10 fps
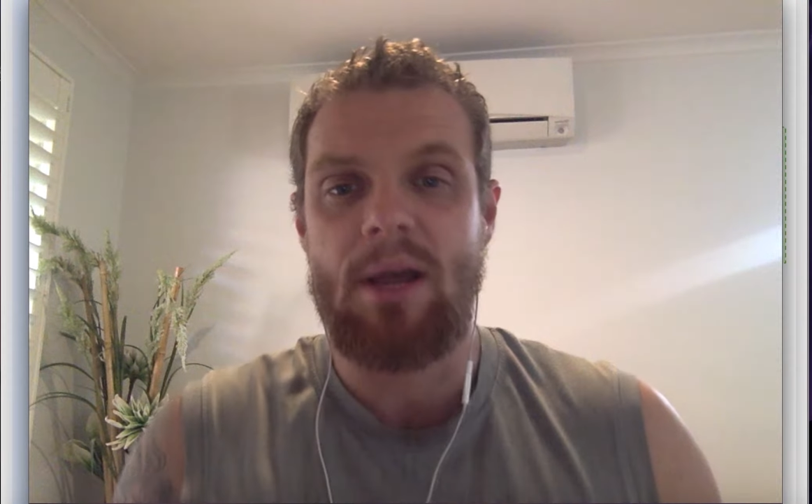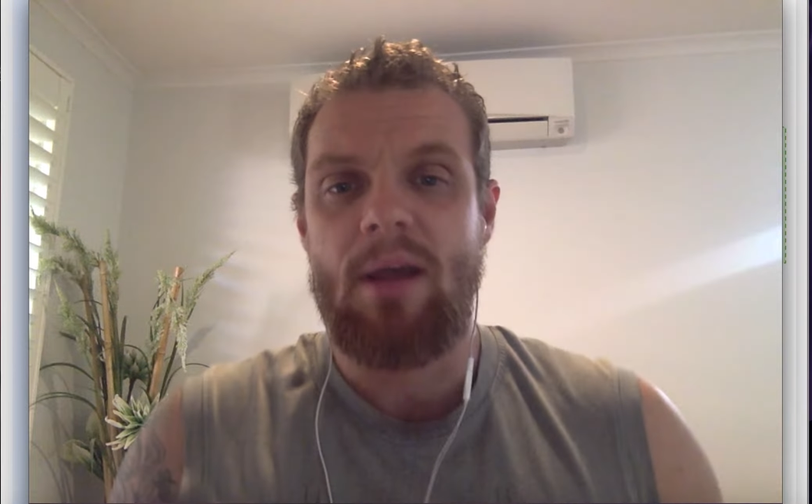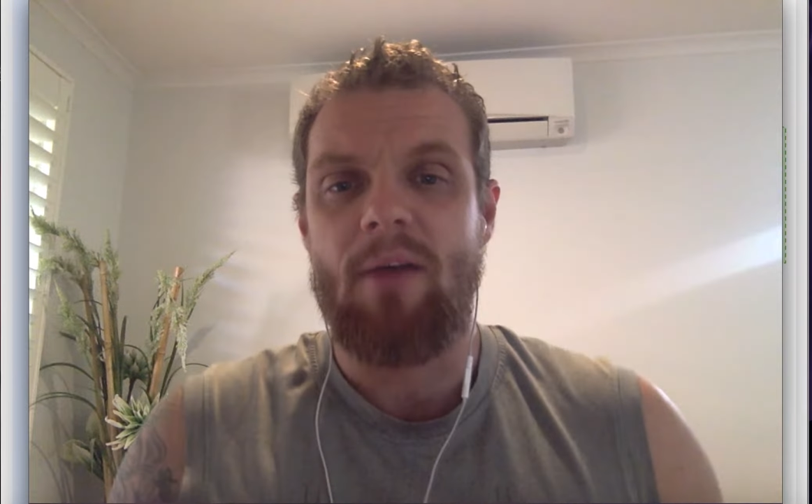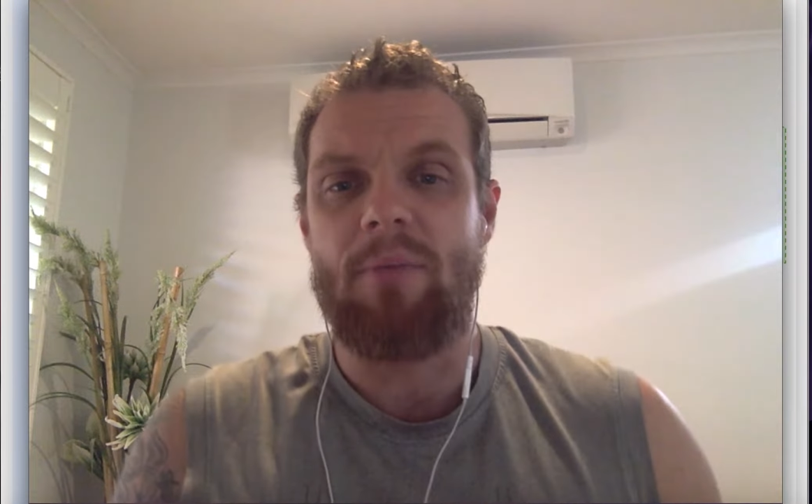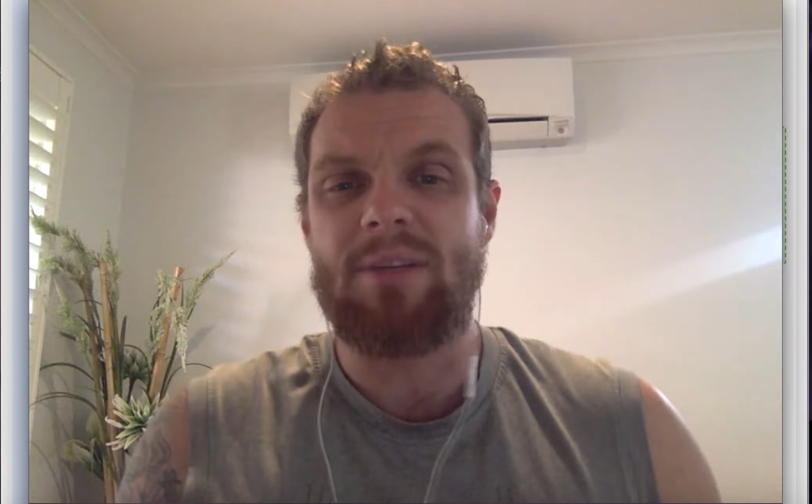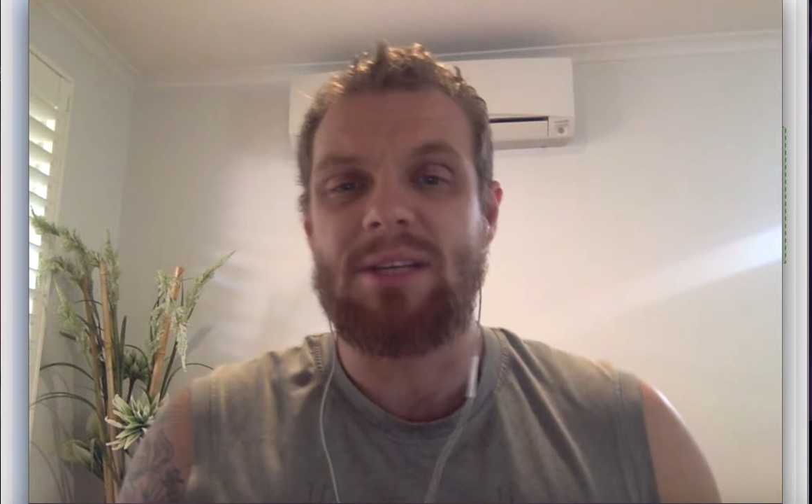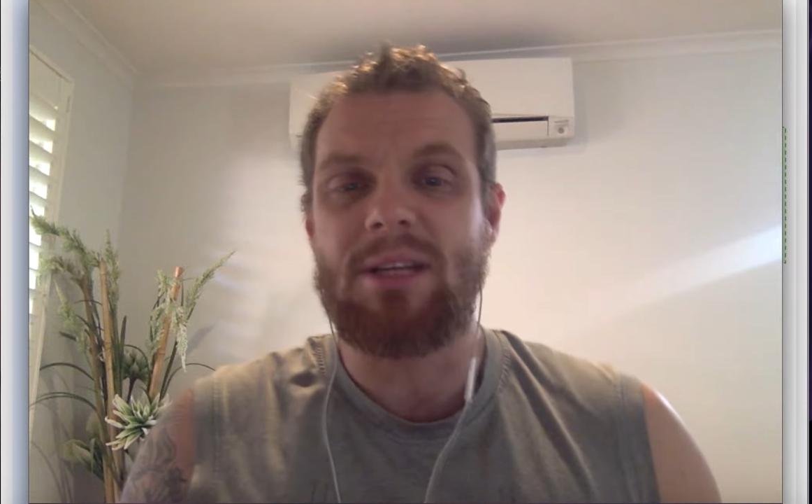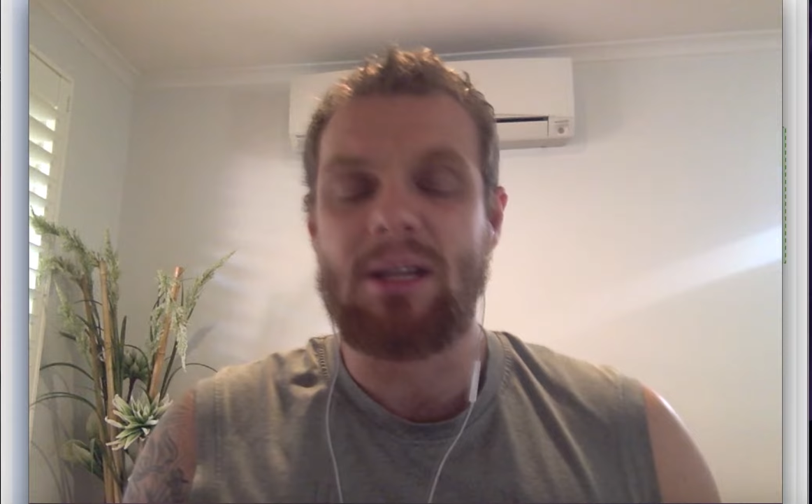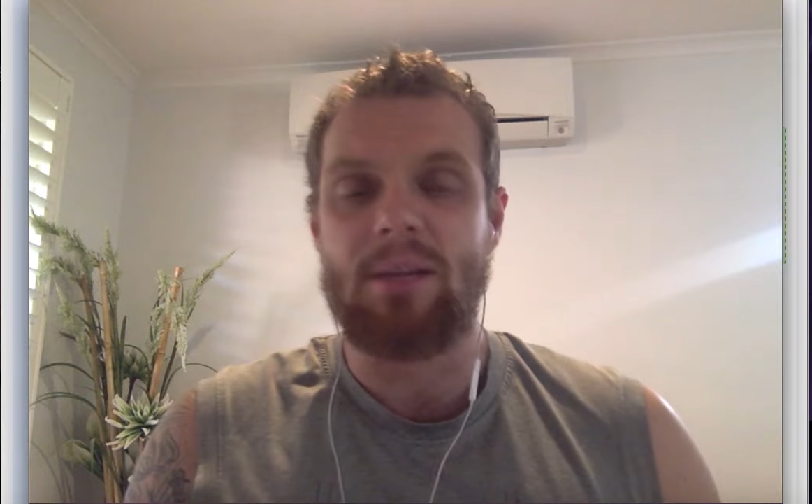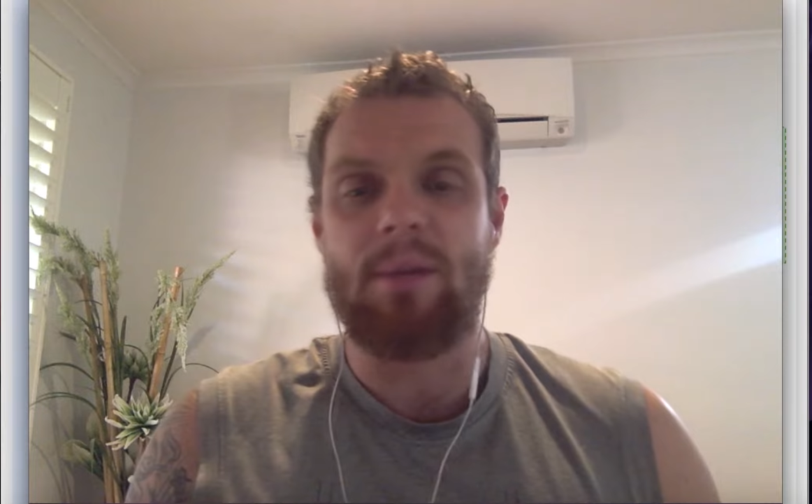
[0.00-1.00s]
have
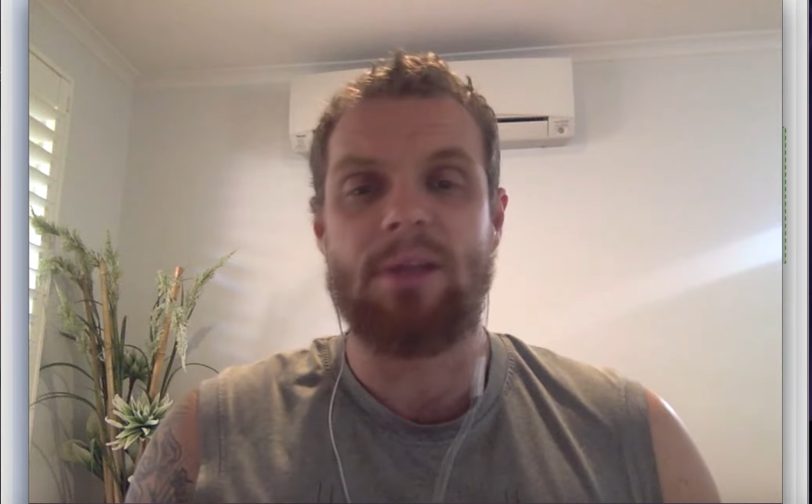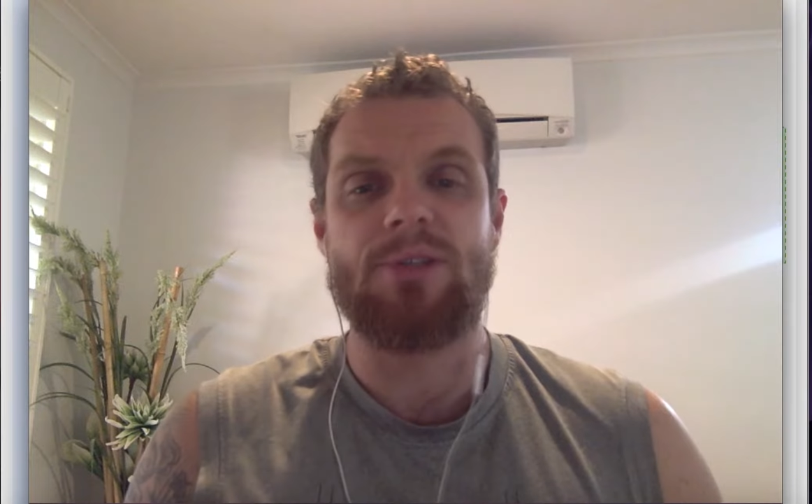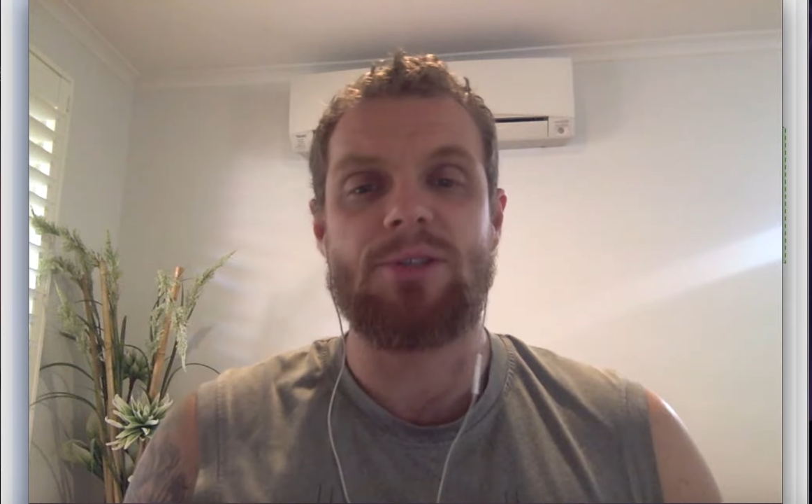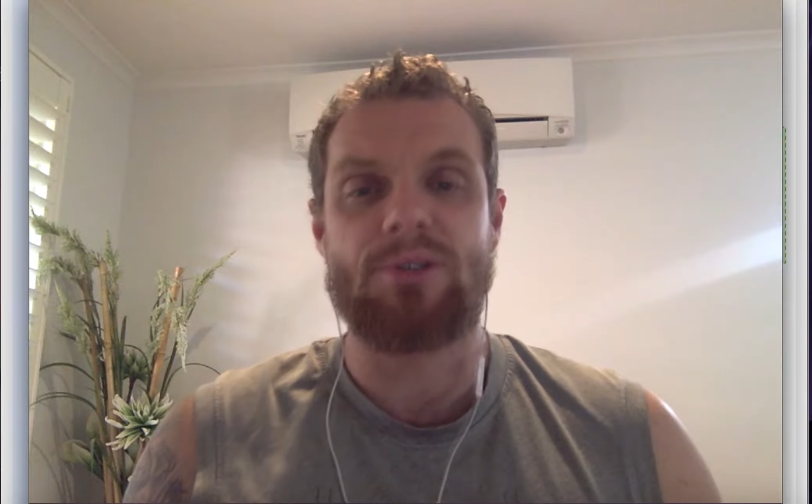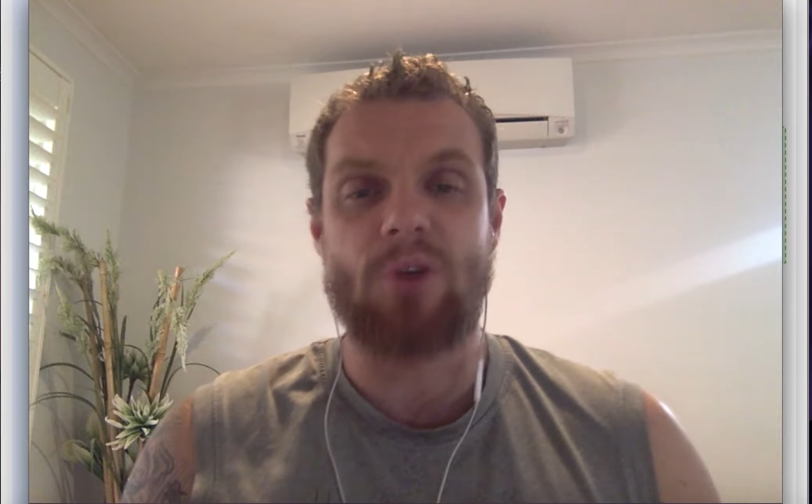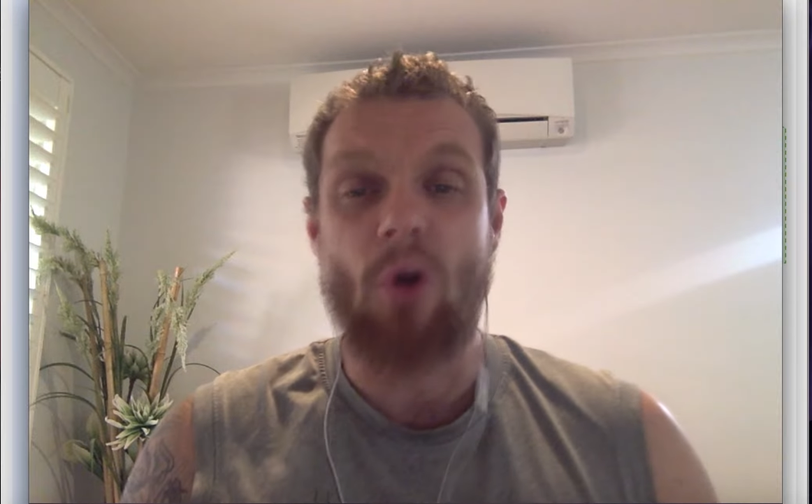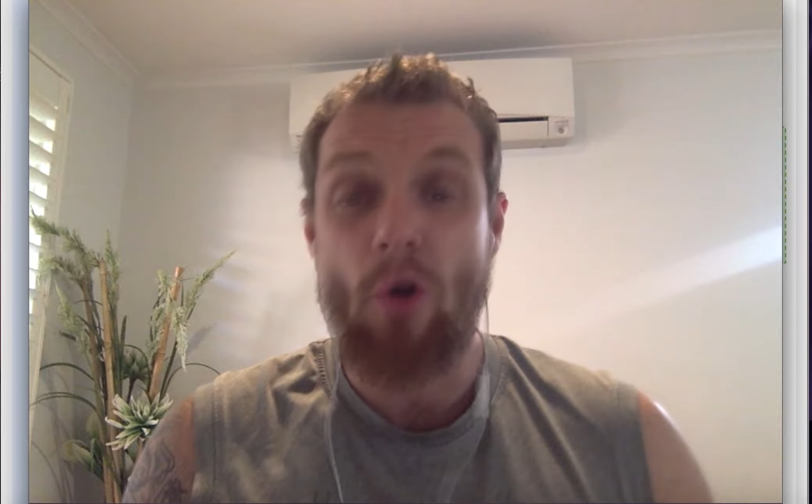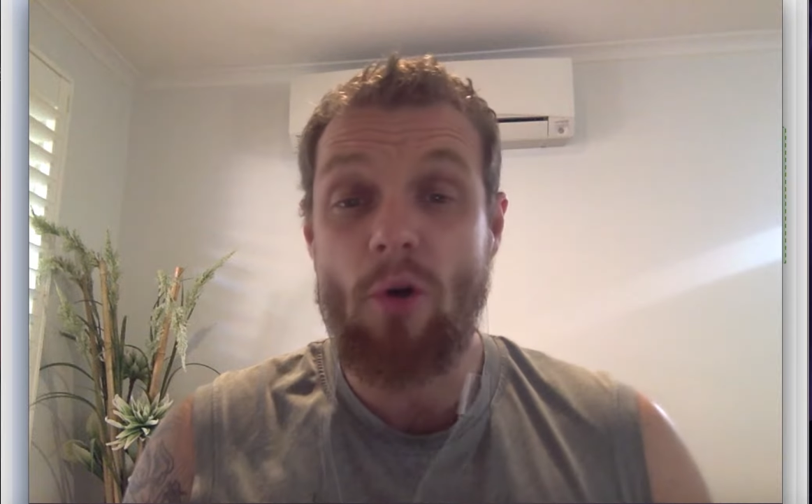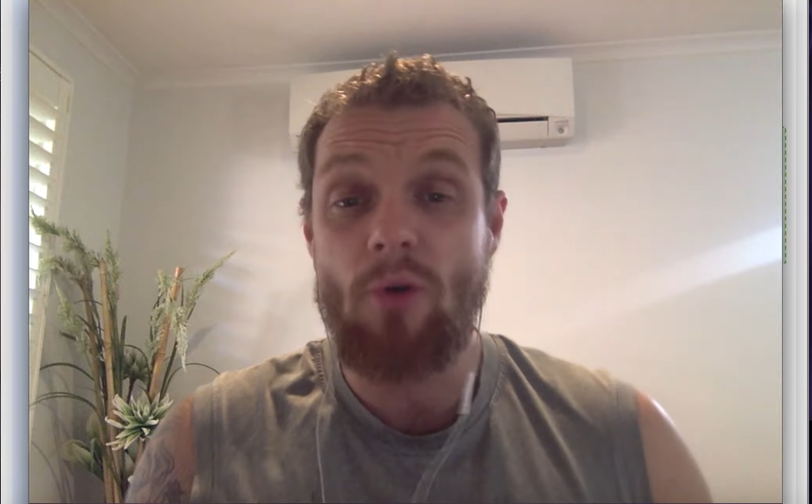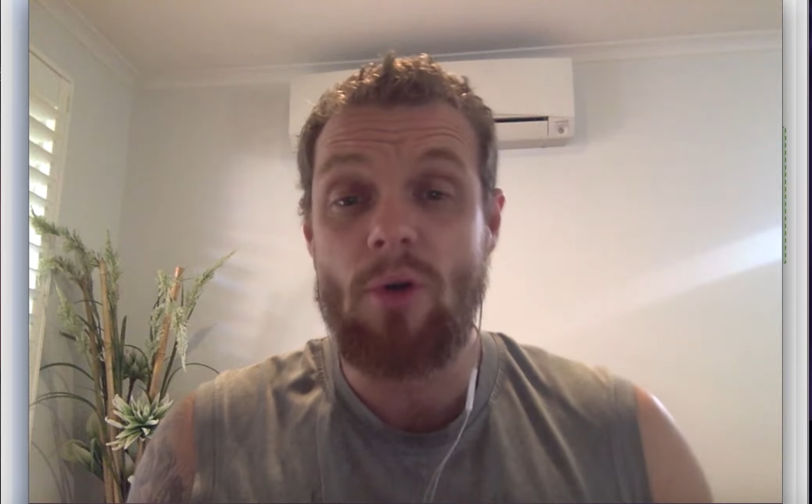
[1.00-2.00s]
particularly been
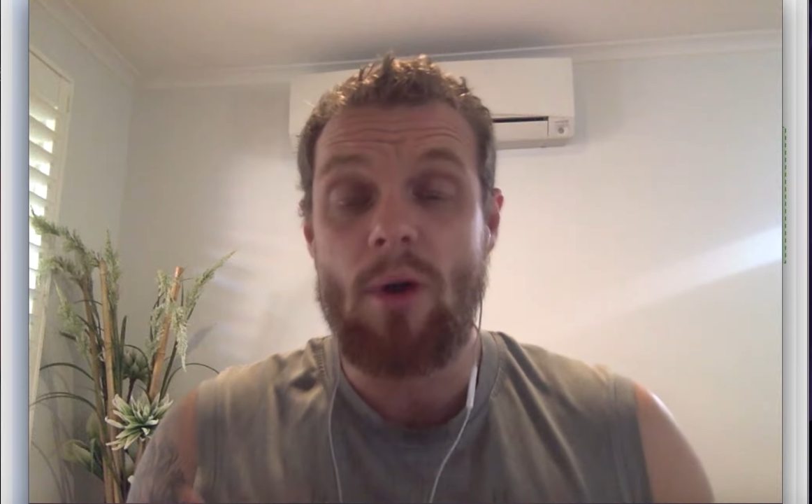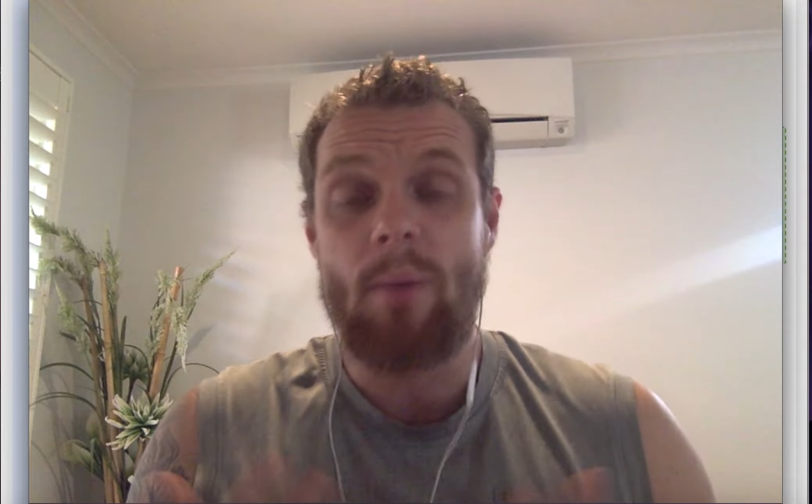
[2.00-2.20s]
so